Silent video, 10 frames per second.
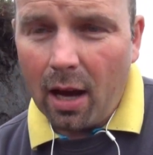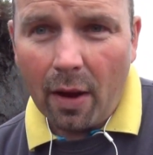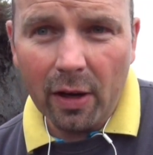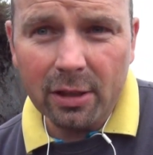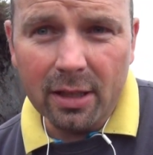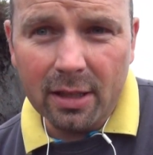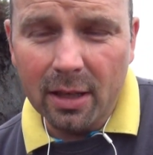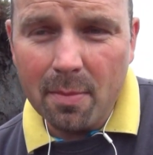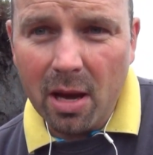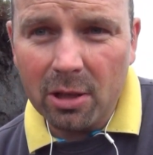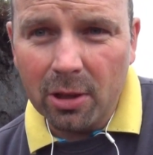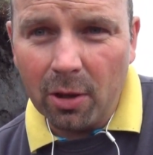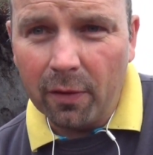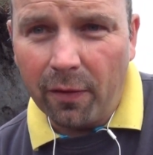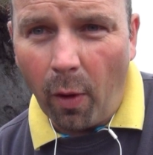I've actually seen it mentioned
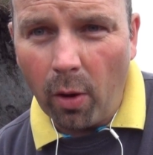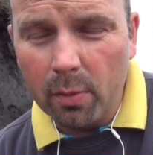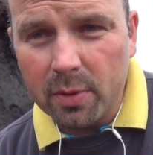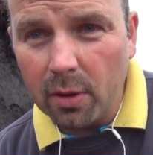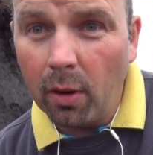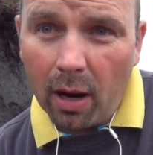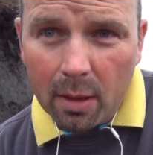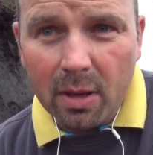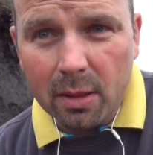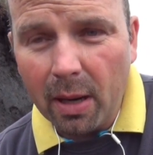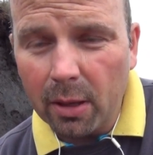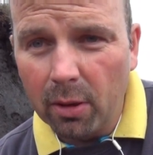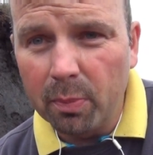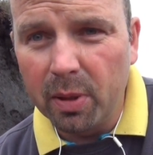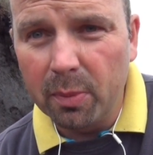on forums, oh, I made my
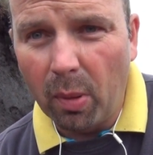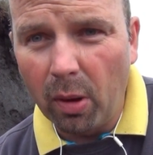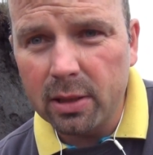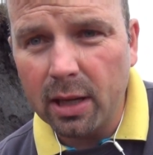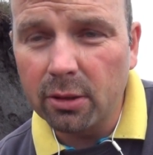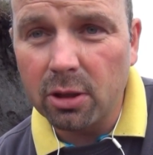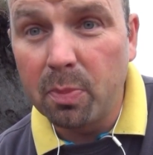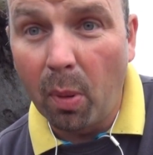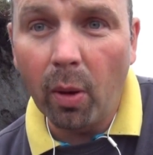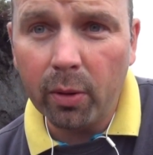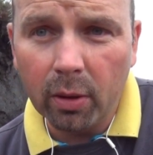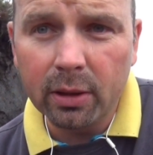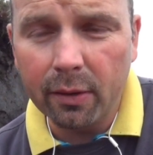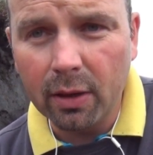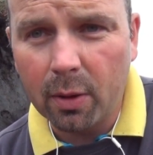own peat balls, I just bought
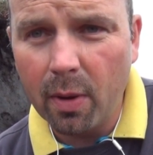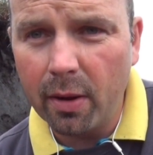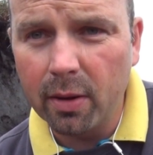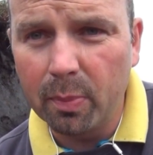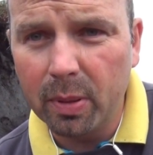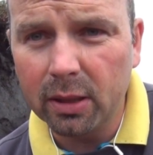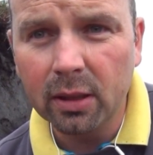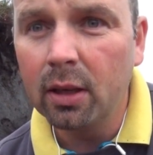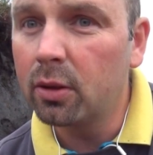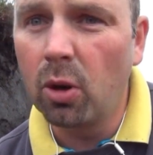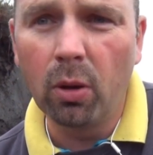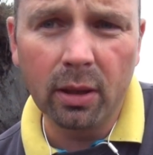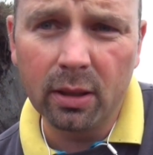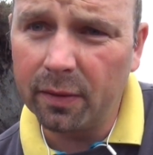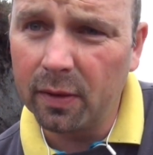ordinary aquarium peat.
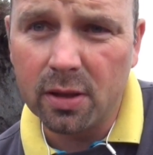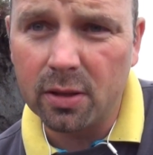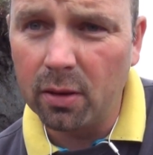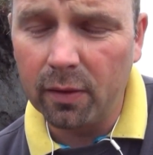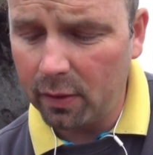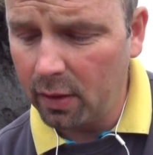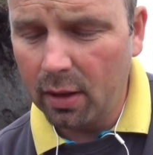Totally different stuff.